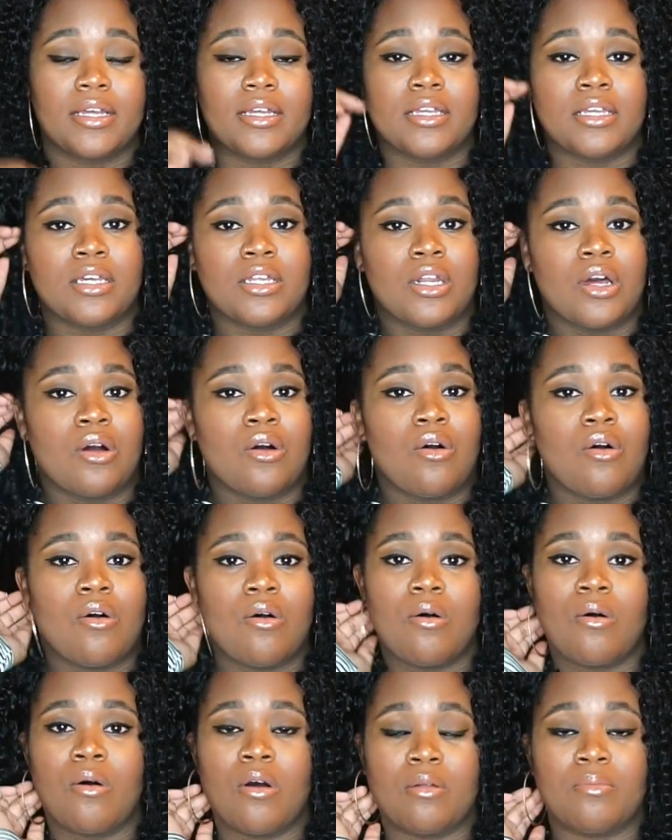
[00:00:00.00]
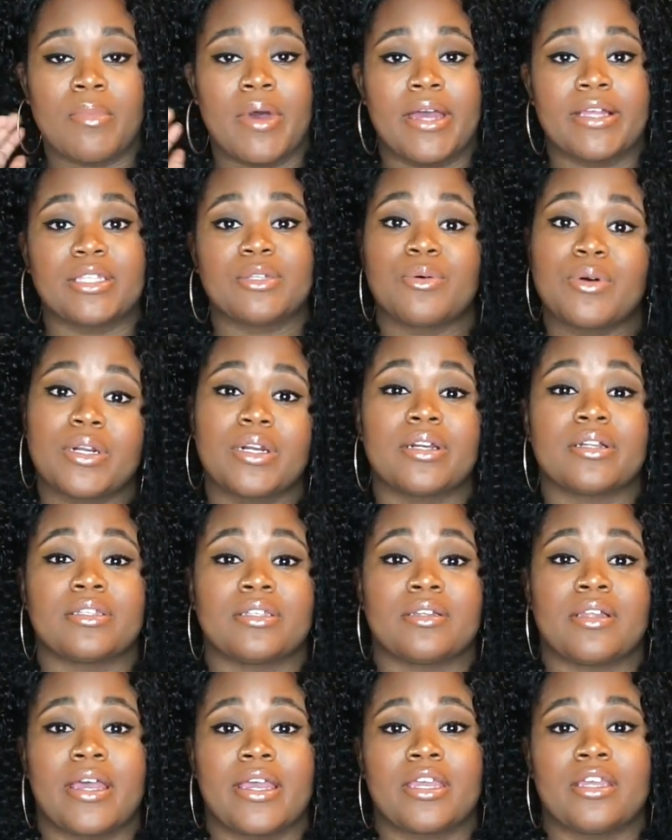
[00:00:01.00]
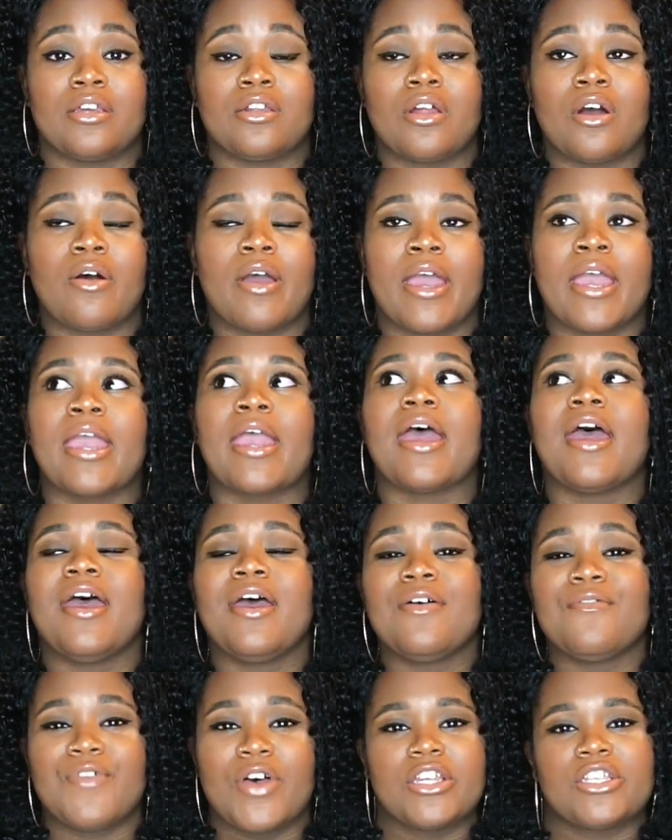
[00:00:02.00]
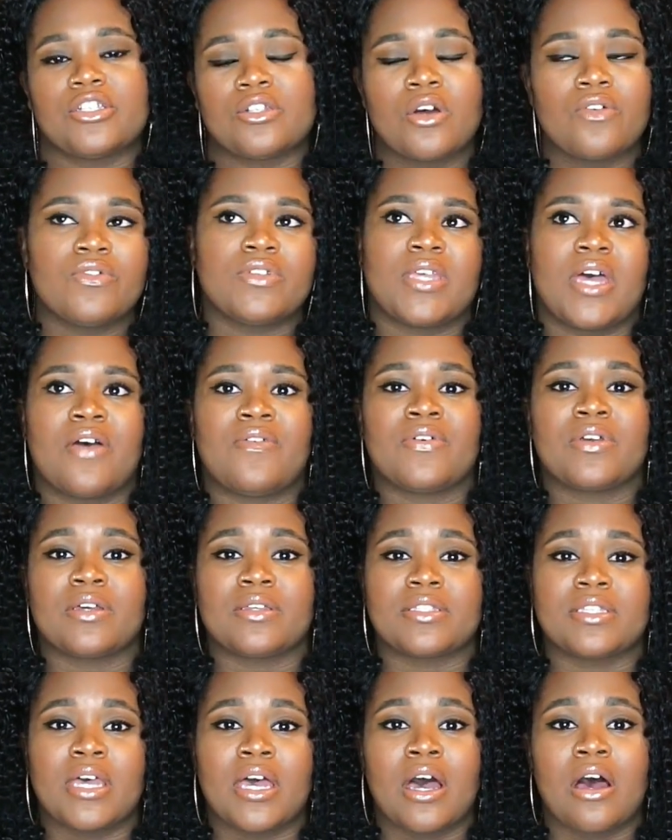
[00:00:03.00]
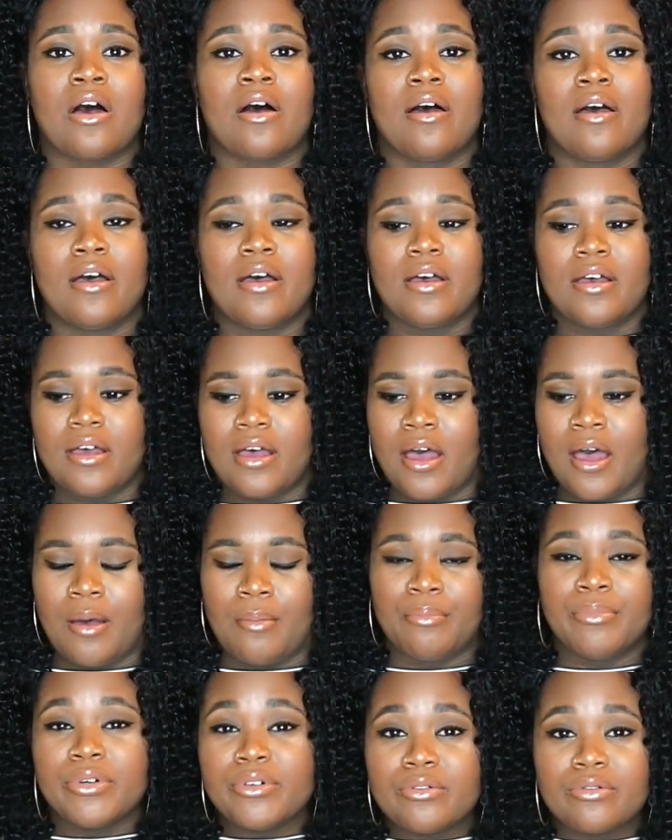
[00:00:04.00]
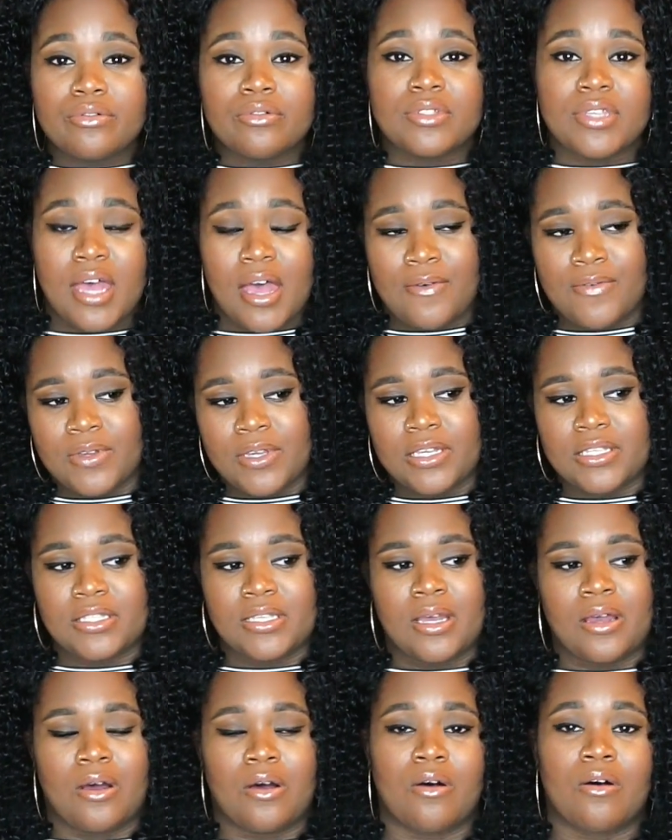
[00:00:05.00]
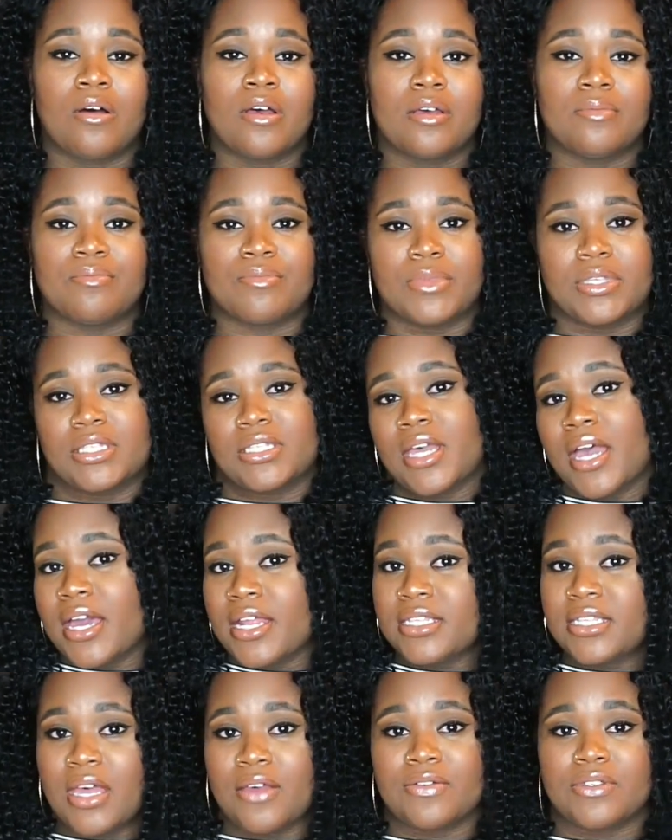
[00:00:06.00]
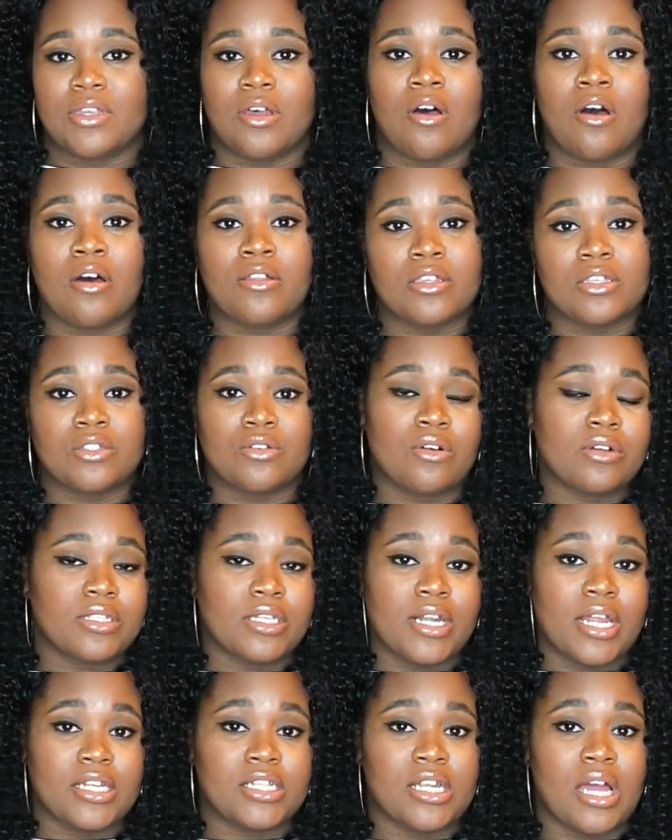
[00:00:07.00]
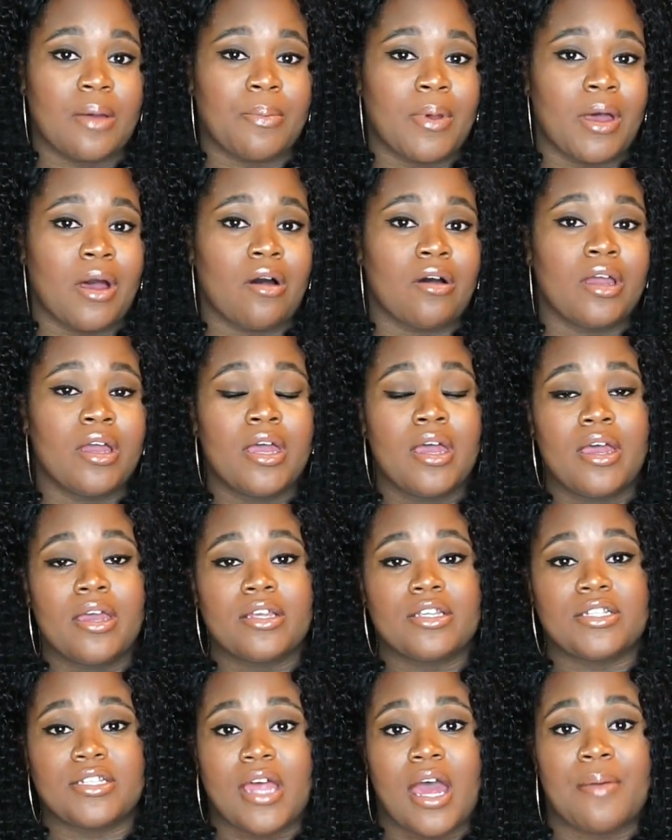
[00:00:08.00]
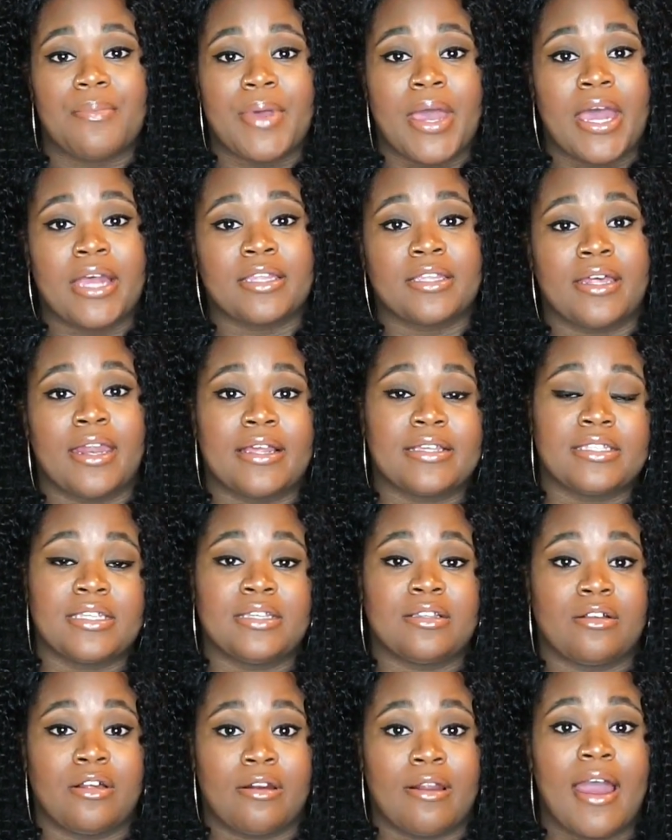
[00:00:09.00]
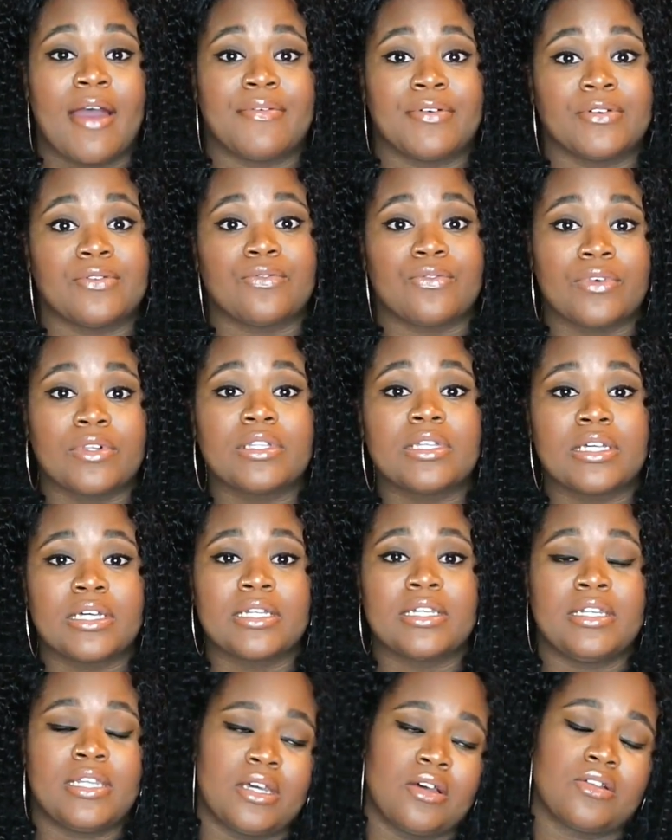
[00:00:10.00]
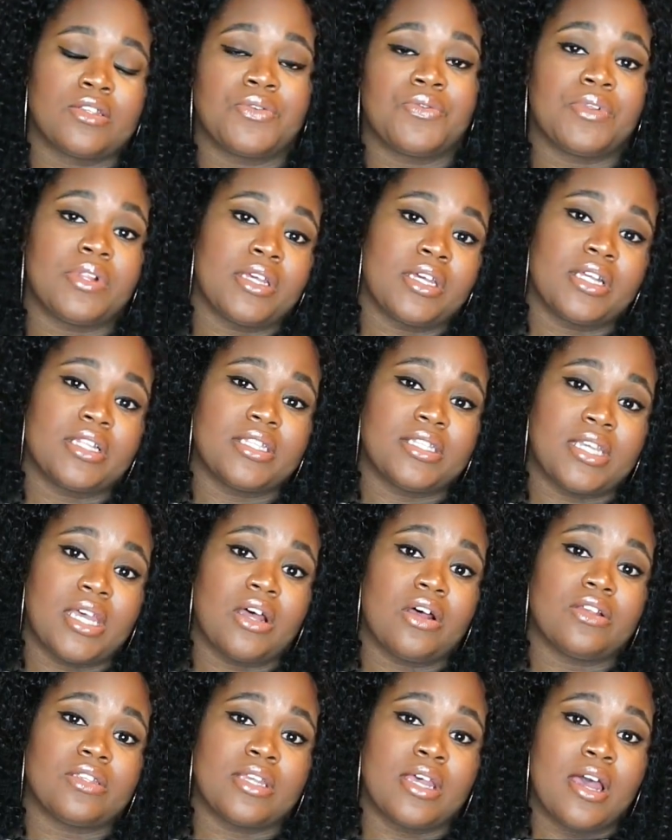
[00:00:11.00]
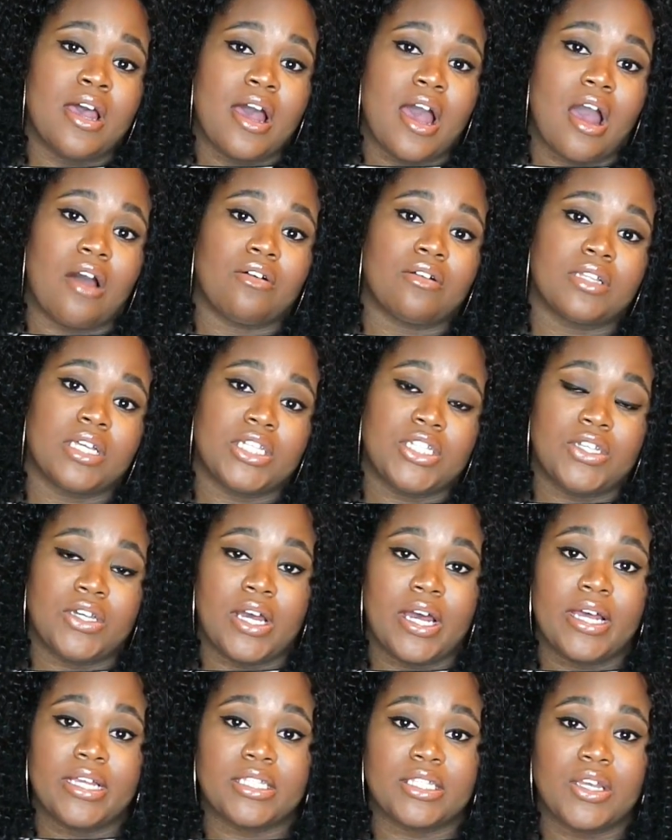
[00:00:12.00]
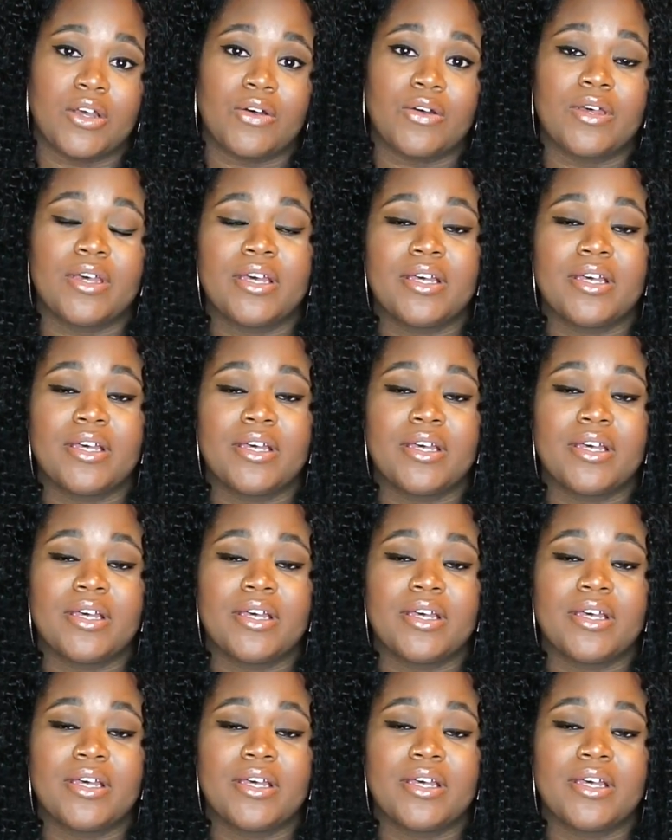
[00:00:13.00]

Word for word: you know, on my Twitter to like, you know, hey, Fashion Nova's having a sale, um, Boohoo's having a sale, Missguided's is having so all the stores that I shop out, shop at that I see that are having really good deals and really good sales. I will let you guys know.